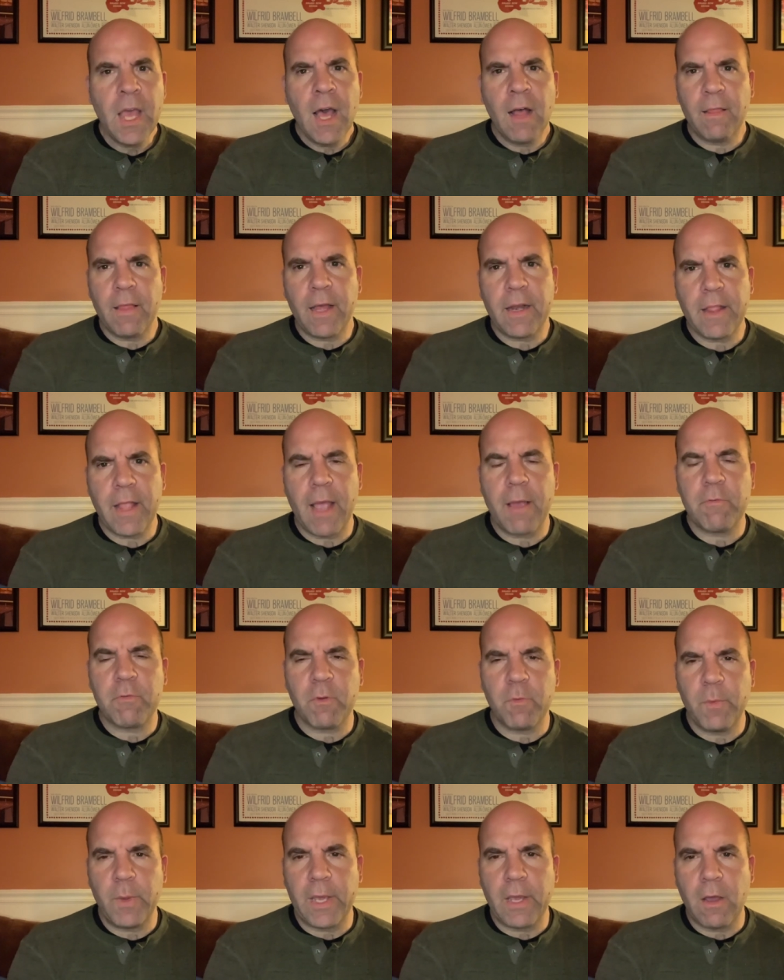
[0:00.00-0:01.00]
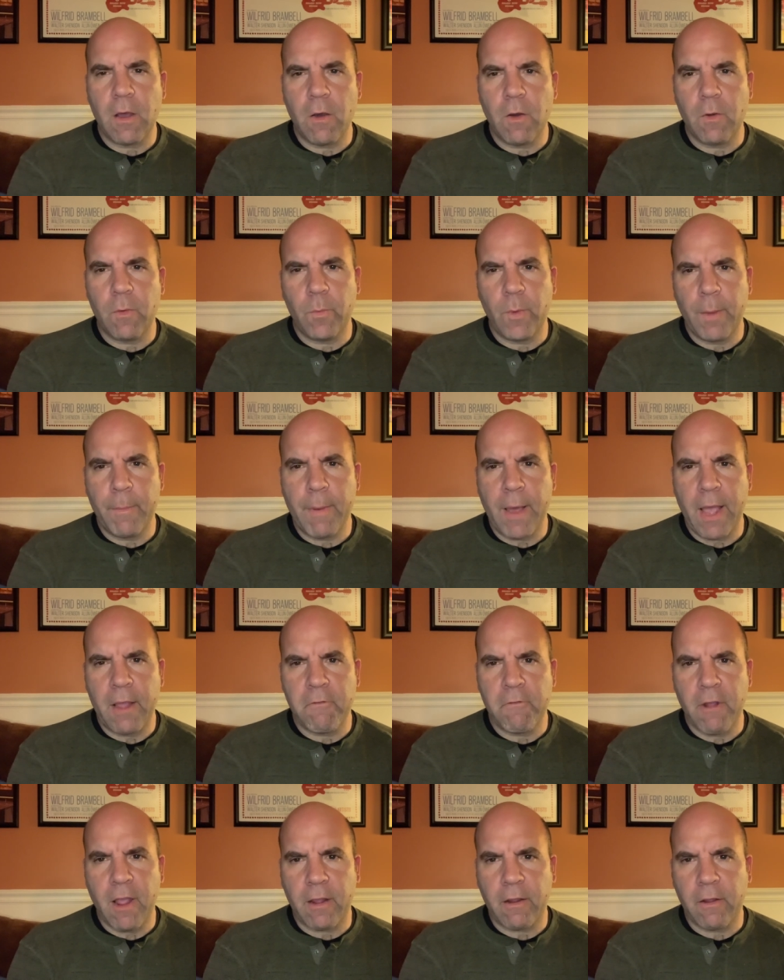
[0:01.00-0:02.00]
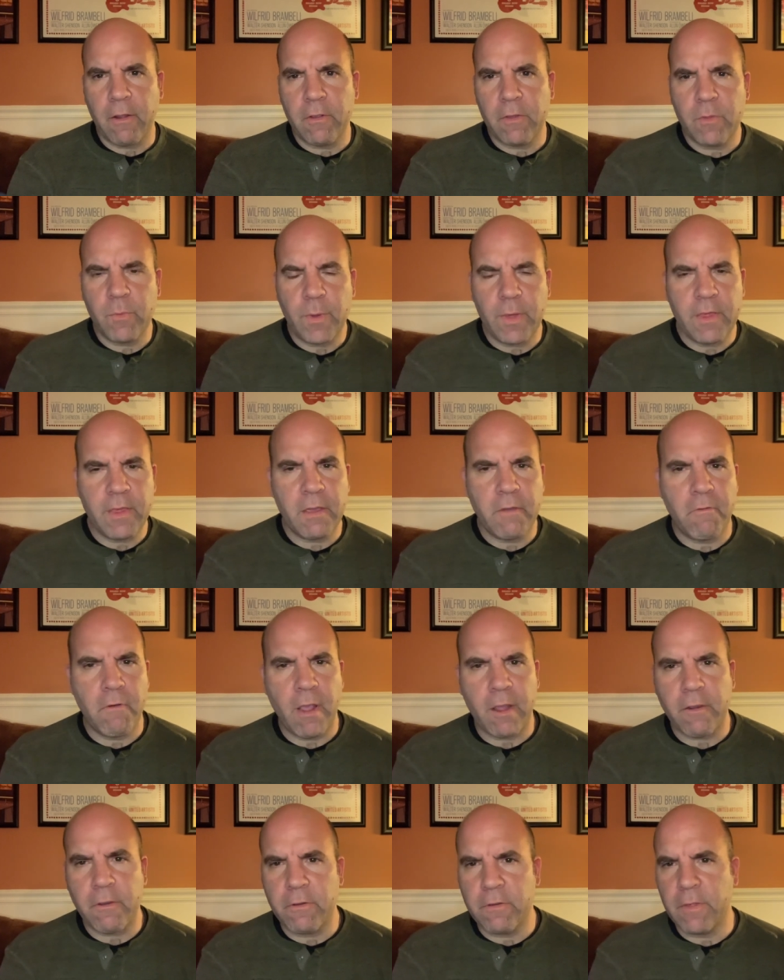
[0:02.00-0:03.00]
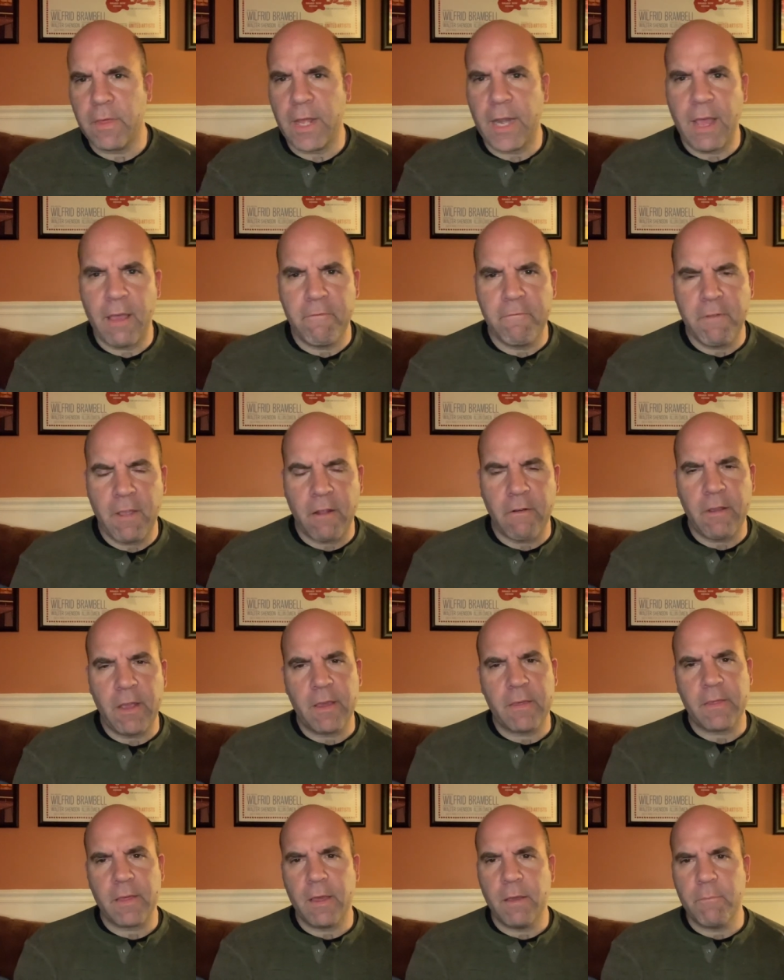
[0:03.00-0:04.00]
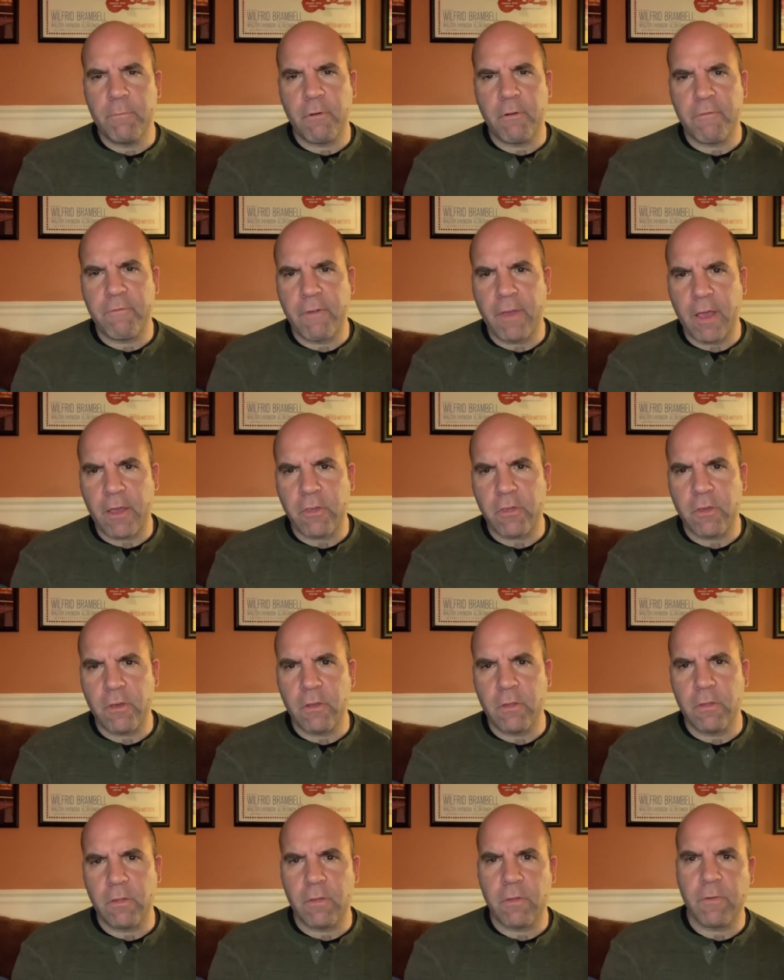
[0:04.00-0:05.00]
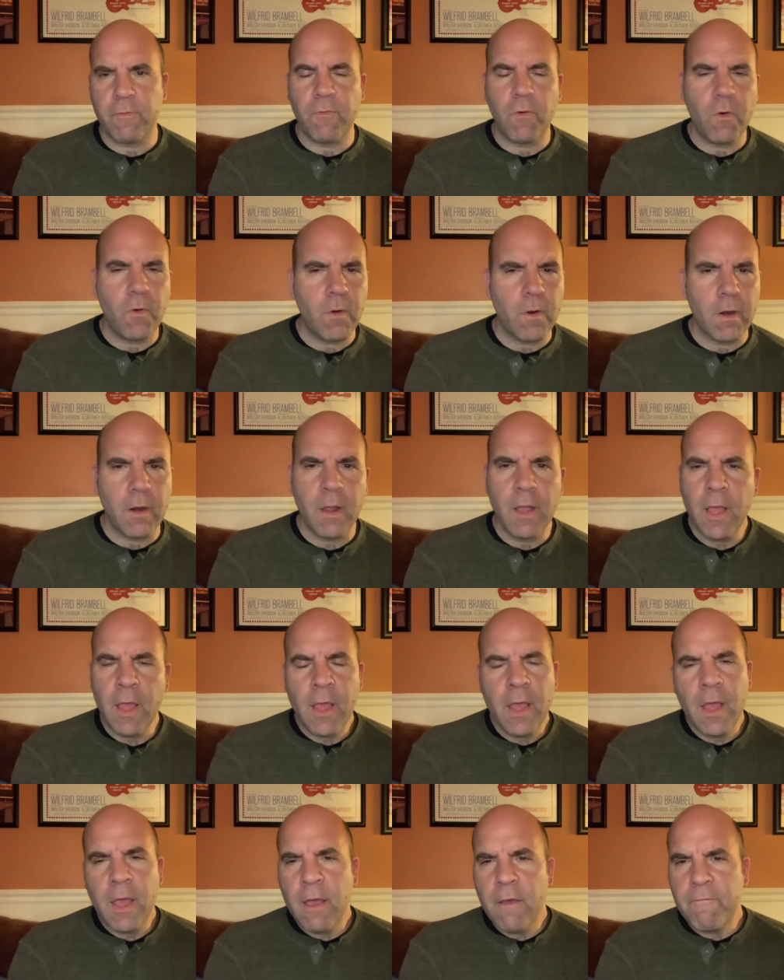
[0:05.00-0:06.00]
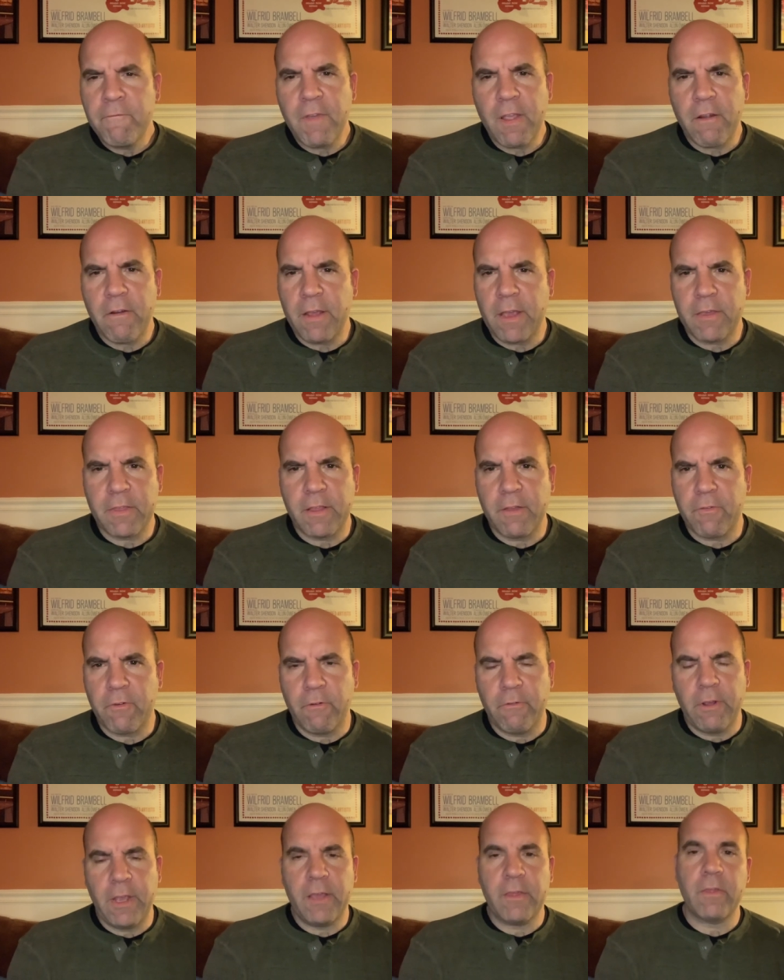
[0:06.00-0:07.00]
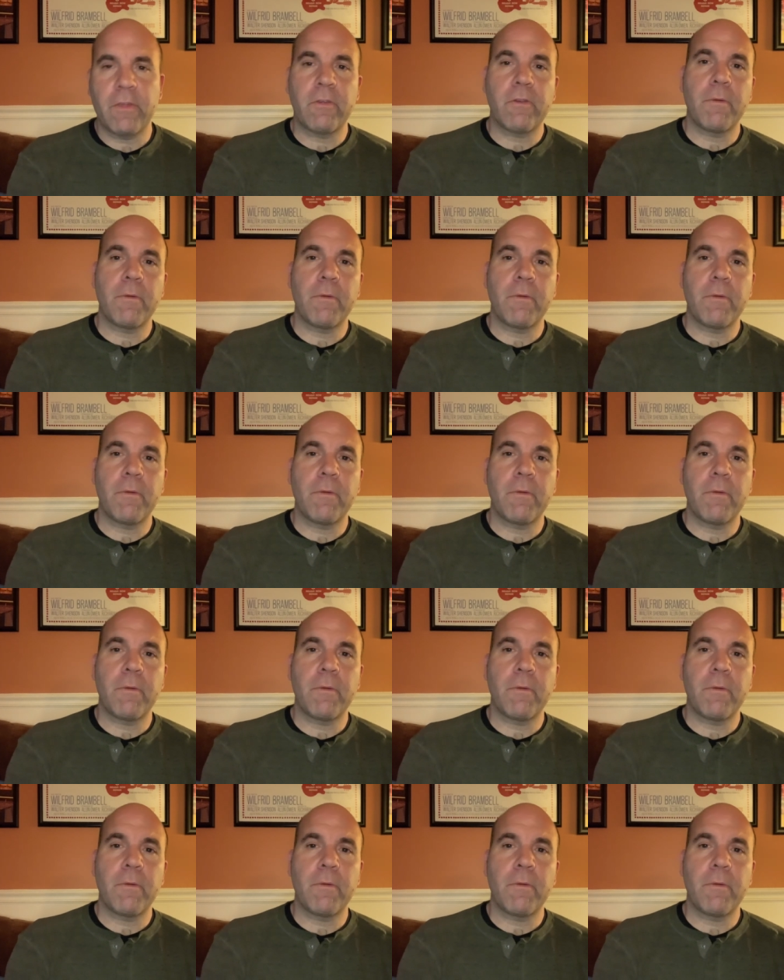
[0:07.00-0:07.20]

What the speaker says: A lot of times when we go and we buy records, we see records that have various imperfections for various different reasons.